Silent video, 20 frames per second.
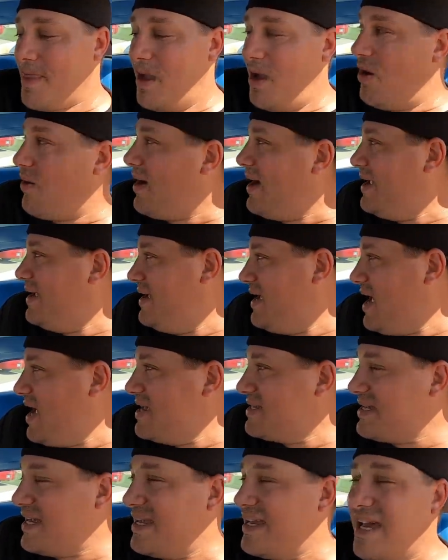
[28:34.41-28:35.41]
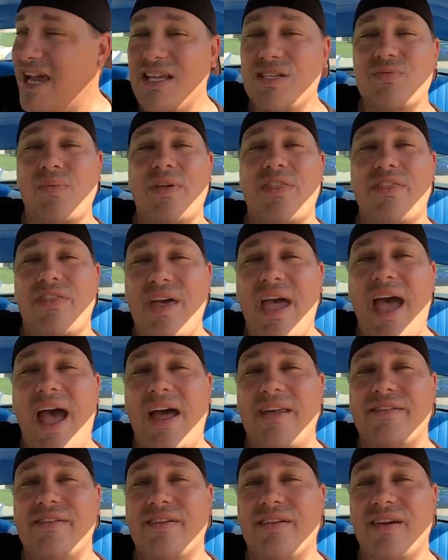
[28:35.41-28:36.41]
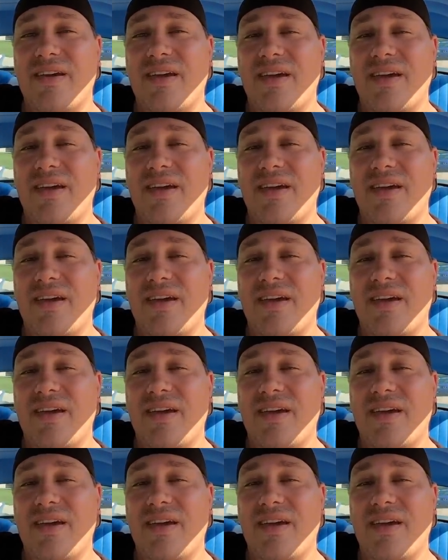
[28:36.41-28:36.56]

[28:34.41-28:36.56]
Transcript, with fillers: All right, guys, I guess with that,